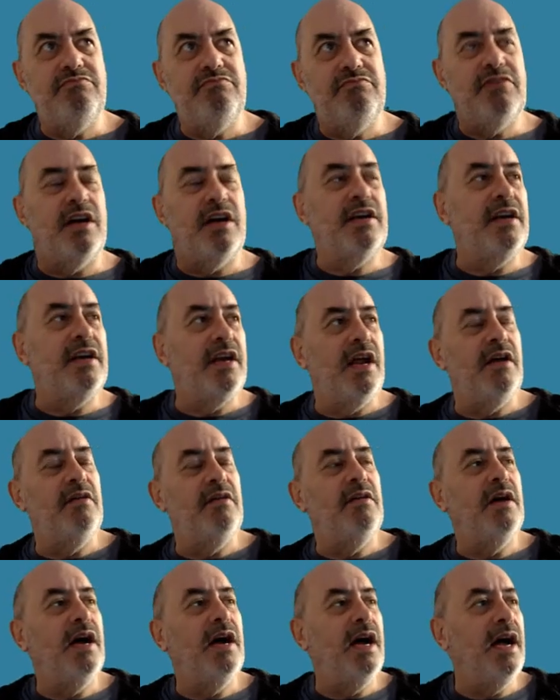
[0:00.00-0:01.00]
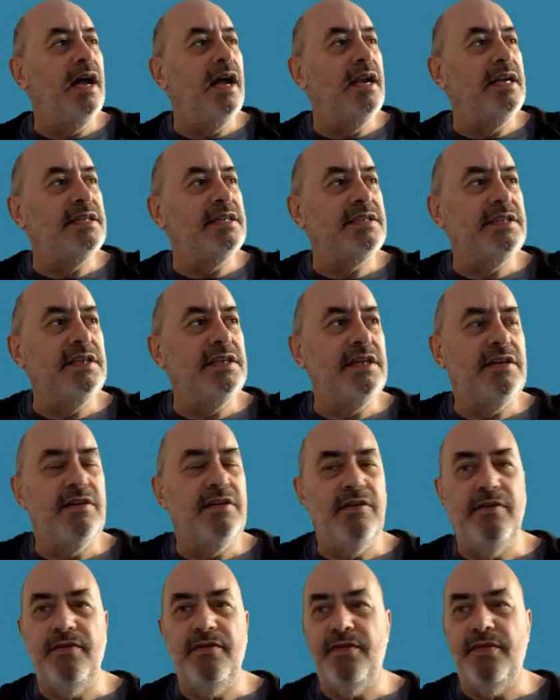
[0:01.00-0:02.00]
don't know, let's think
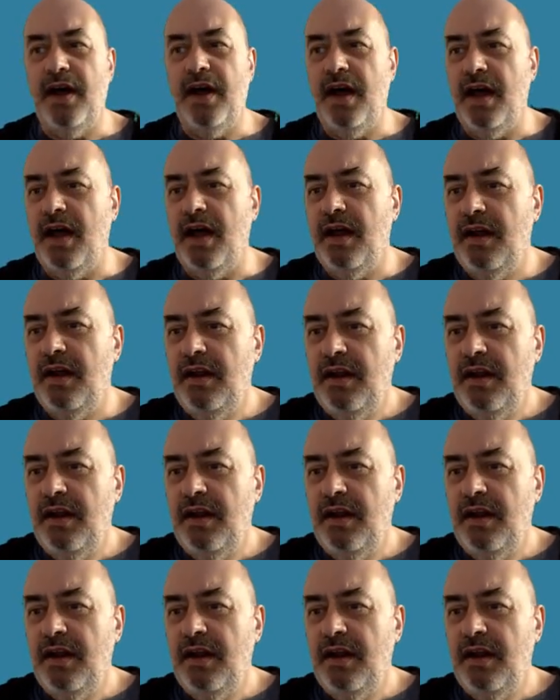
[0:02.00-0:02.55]
of